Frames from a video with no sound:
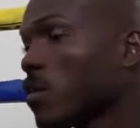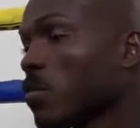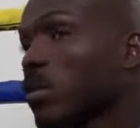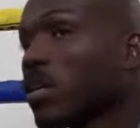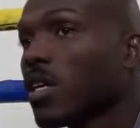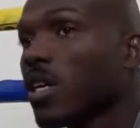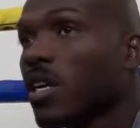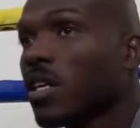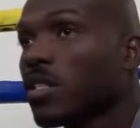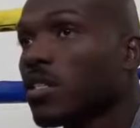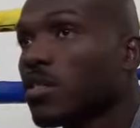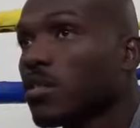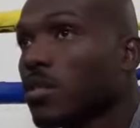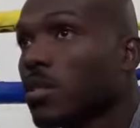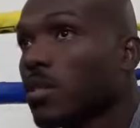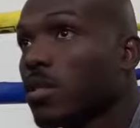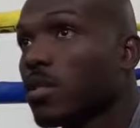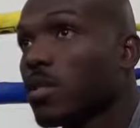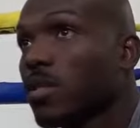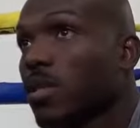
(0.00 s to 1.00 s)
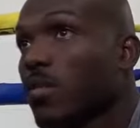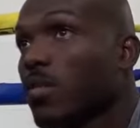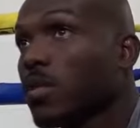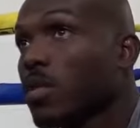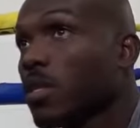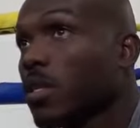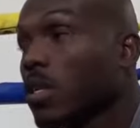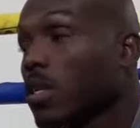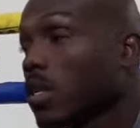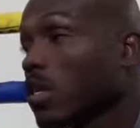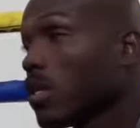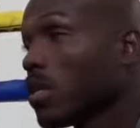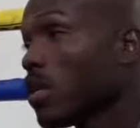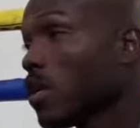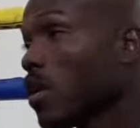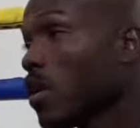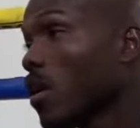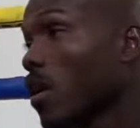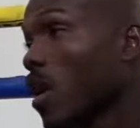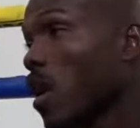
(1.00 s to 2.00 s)
I'm looking at his strengths and everything. And
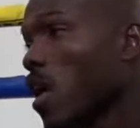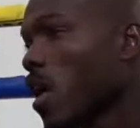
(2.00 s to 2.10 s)
uh,